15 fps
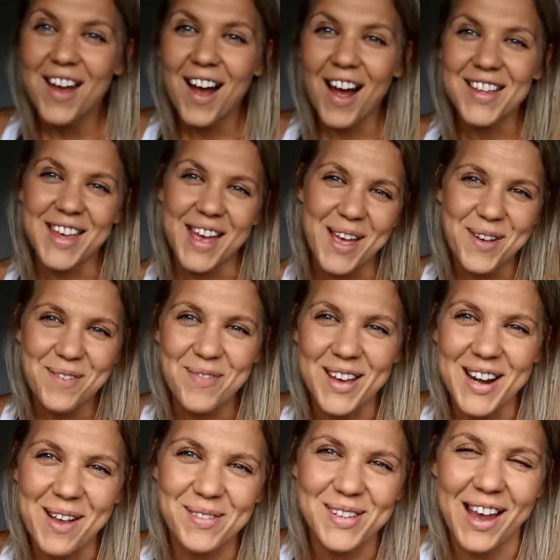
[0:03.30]
Hi there, my
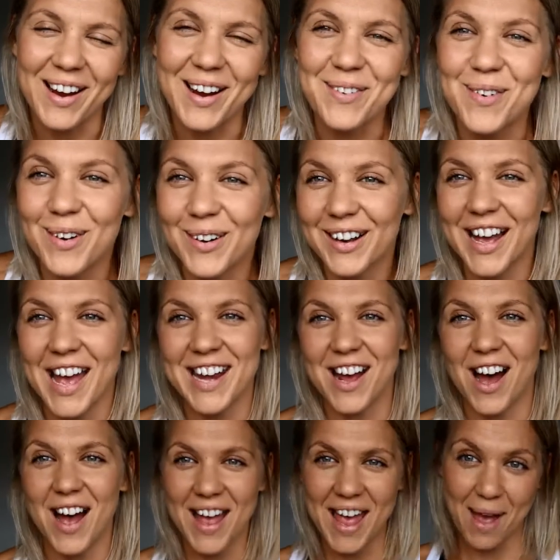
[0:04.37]
name is Harriet Walker and
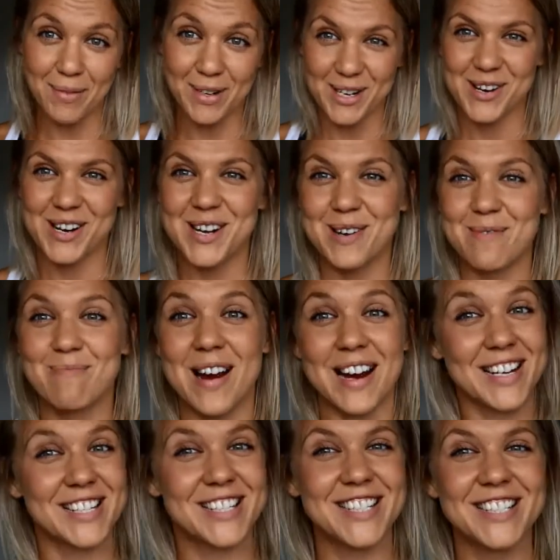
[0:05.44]
I am an accredited
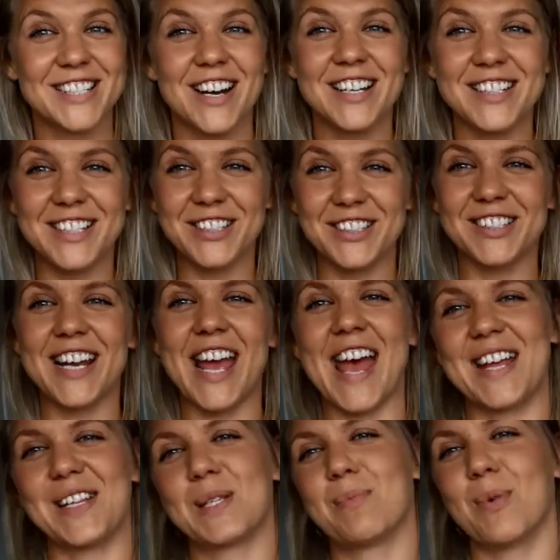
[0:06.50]
practicing dietitian
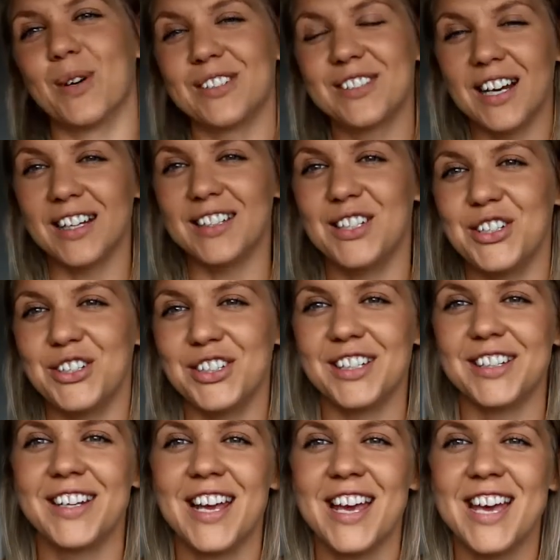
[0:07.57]
and sports
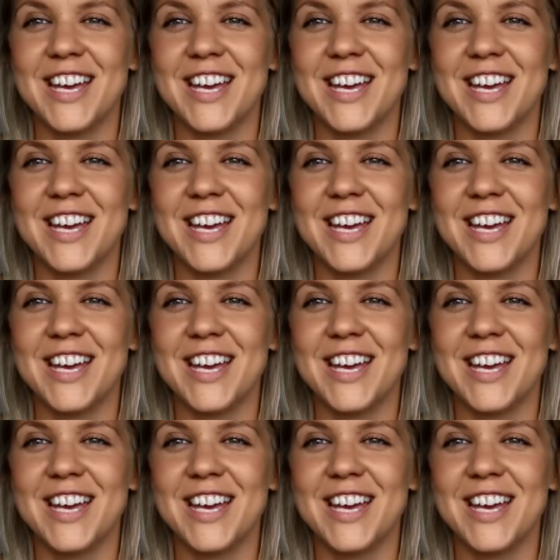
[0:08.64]
dietitian.